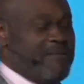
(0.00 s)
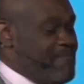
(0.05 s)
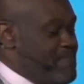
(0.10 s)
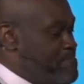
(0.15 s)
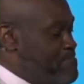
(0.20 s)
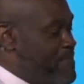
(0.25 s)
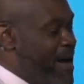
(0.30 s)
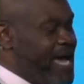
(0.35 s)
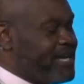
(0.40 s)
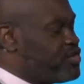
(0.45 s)

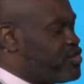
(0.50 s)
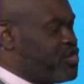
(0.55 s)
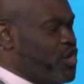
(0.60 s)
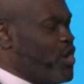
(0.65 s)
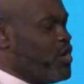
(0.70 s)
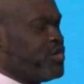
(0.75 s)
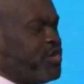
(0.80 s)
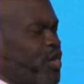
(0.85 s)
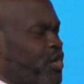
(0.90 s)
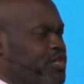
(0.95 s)
make sure
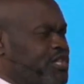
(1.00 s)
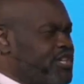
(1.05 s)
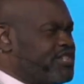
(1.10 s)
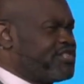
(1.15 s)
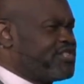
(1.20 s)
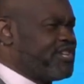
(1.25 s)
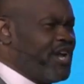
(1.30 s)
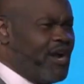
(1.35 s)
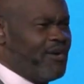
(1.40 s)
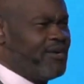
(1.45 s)
you're
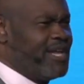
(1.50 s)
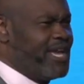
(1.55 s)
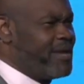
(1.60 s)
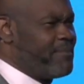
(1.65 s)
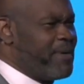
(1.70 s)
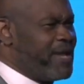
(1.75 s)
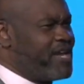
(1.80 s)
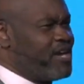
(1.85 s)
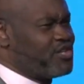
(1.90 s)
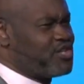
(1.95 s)
discerning
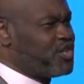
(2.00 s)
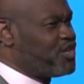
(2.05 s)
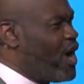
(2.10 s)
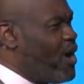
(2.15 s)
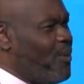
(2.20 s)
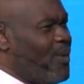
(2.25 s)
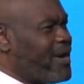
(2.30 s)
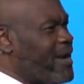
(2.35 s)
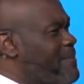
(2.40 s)
because you don't want to